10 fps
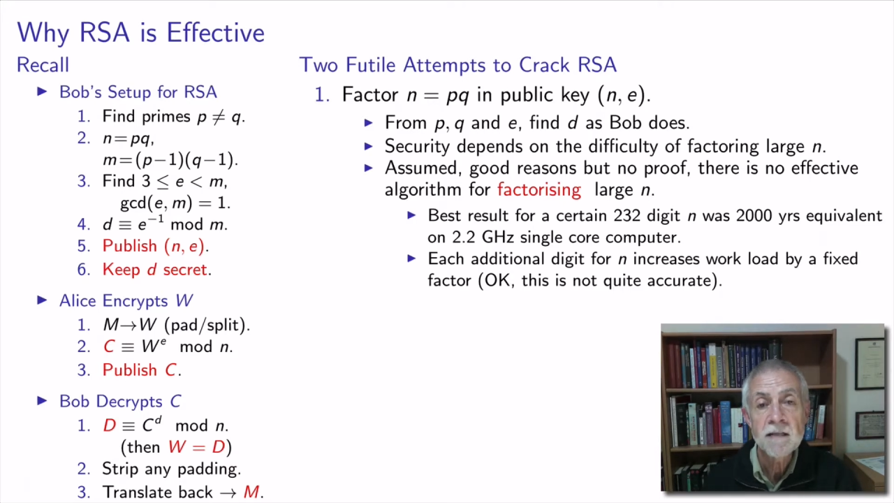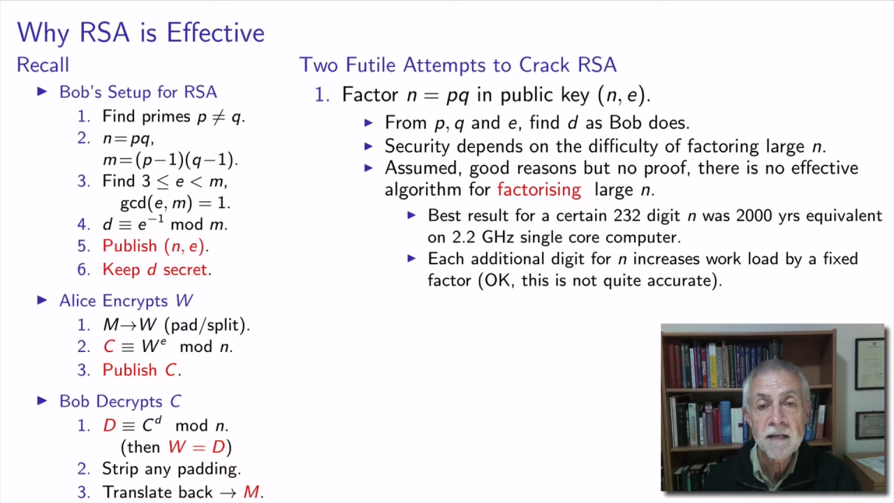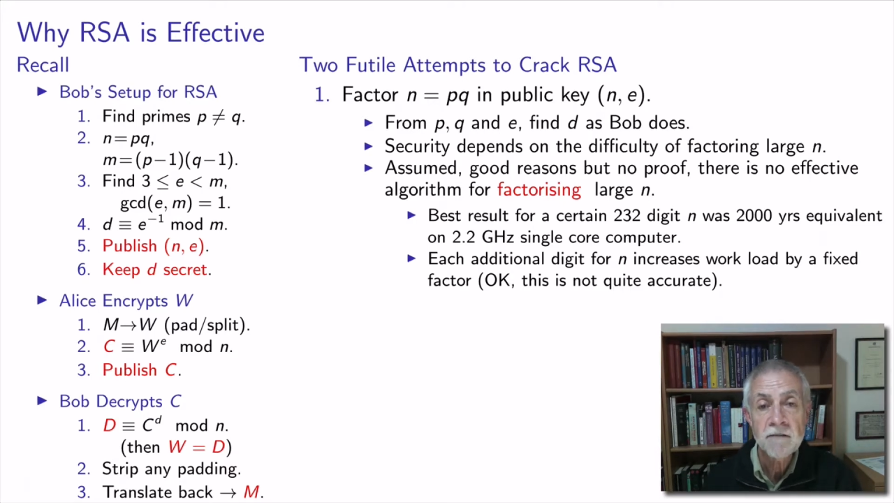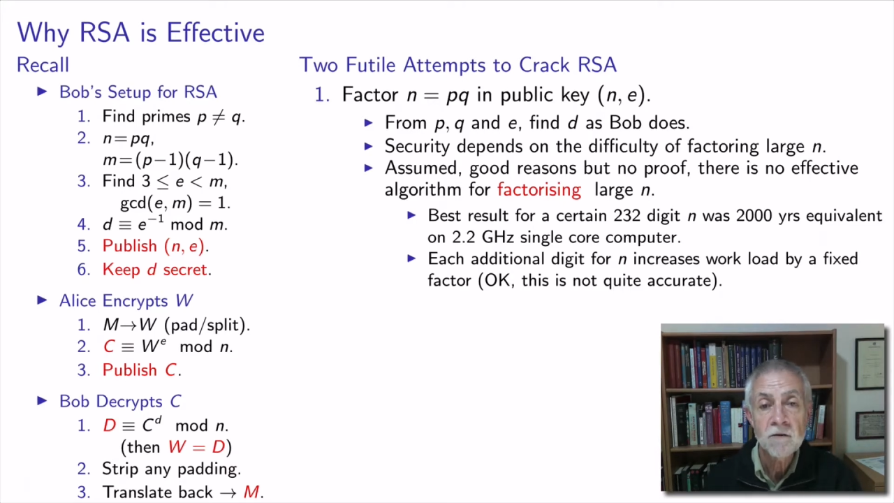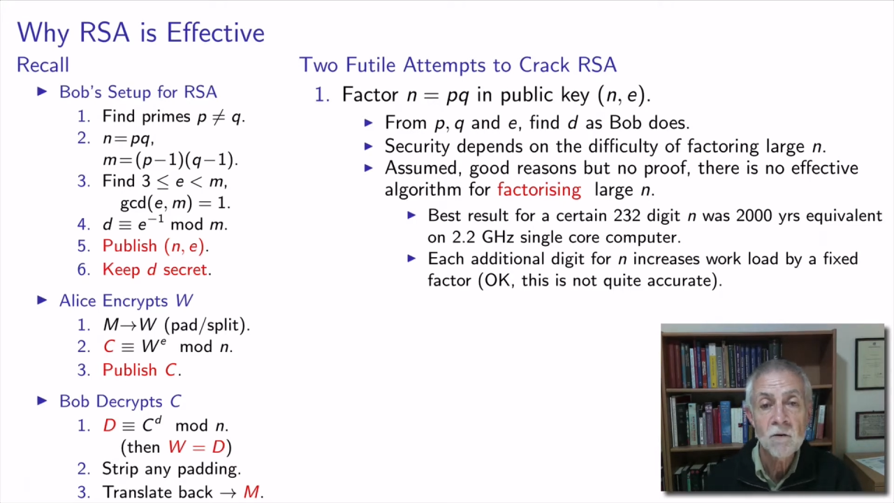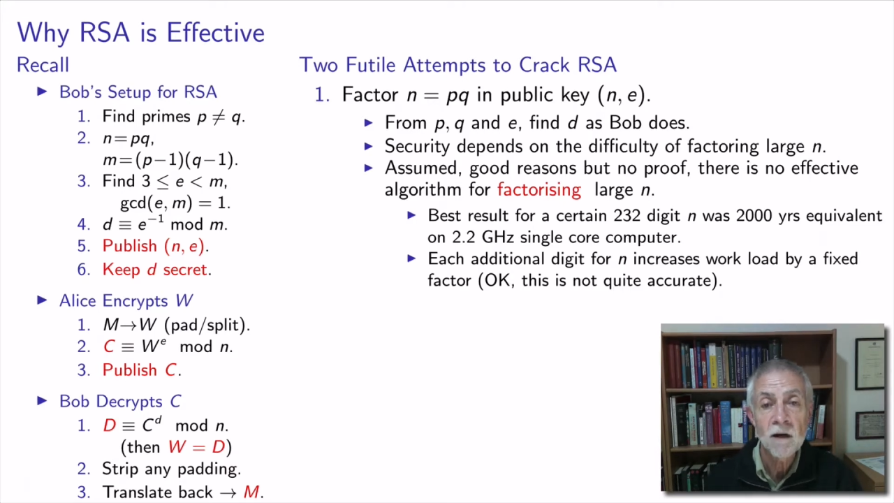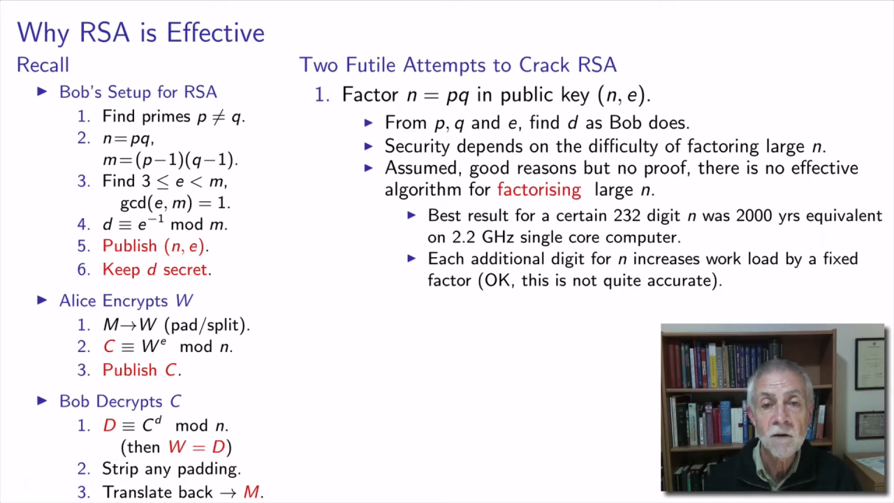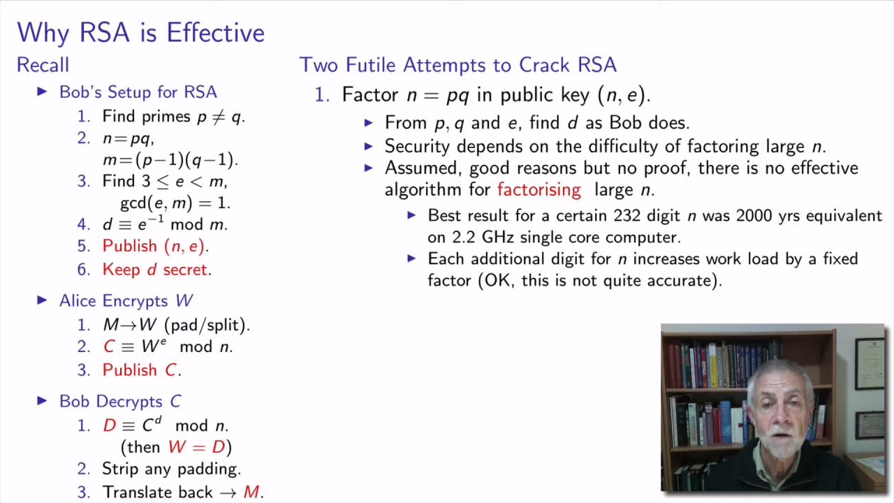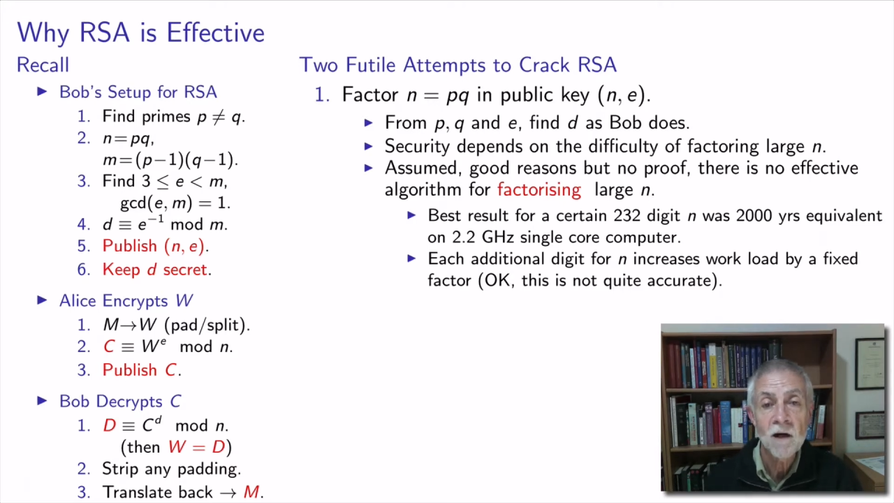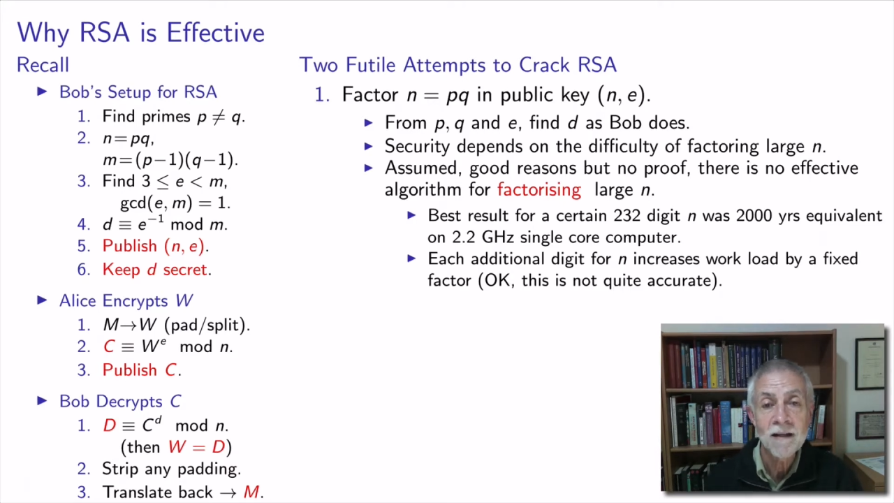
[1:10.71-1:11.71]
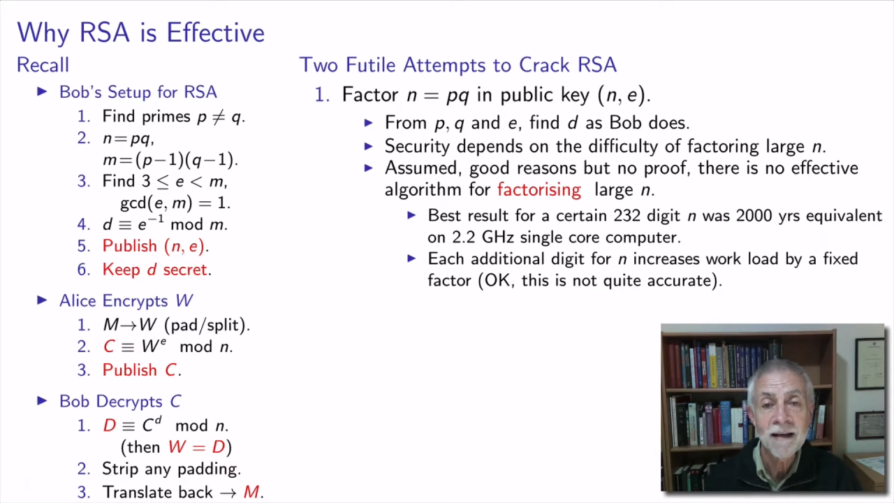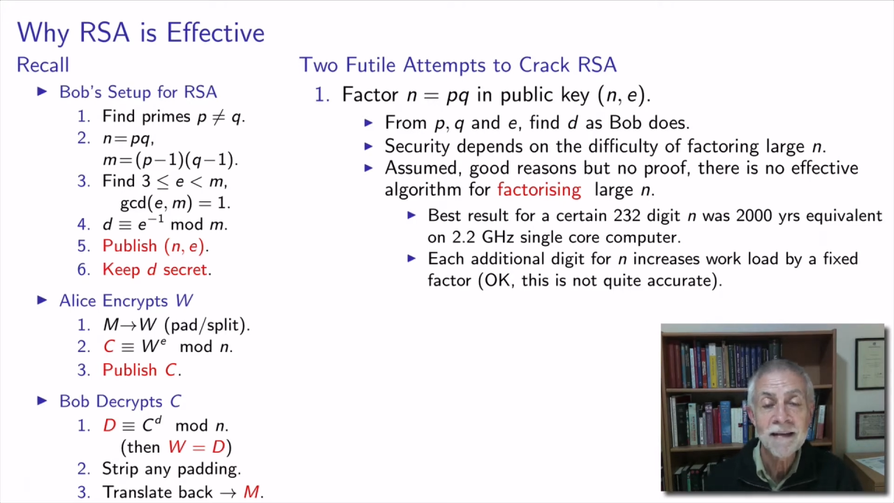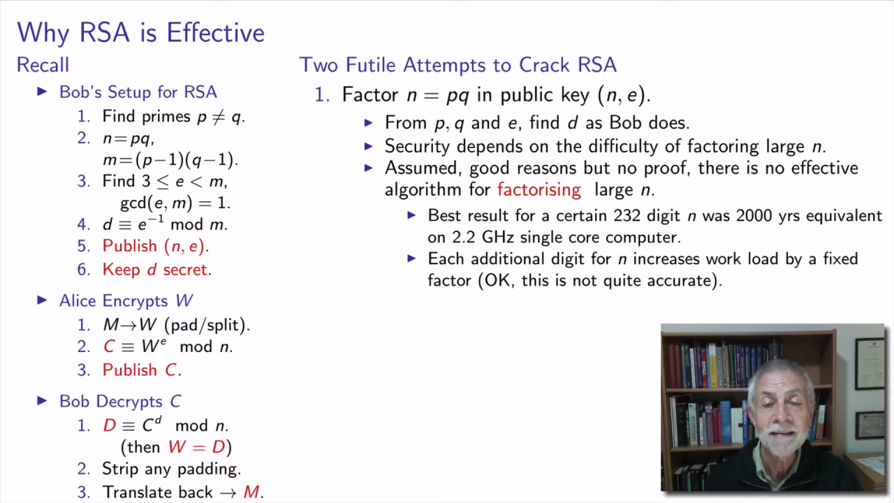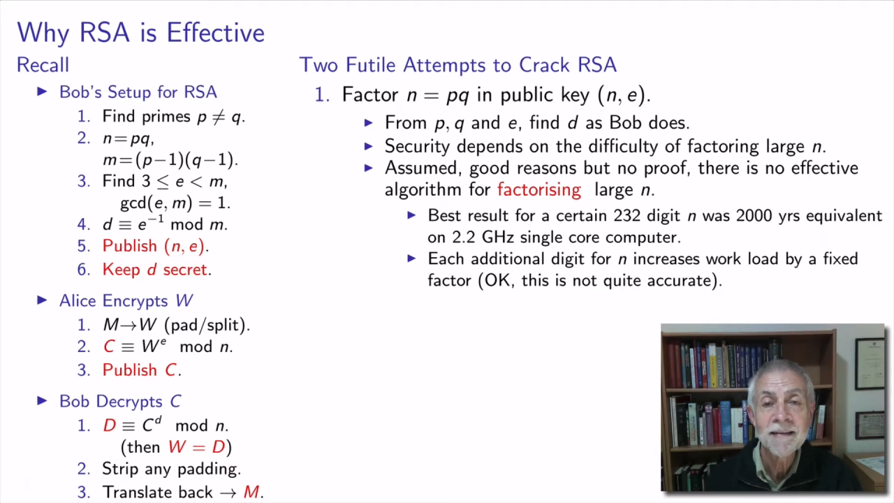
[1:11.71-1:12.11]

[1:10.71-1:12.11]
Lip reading: safe for quite a while yet.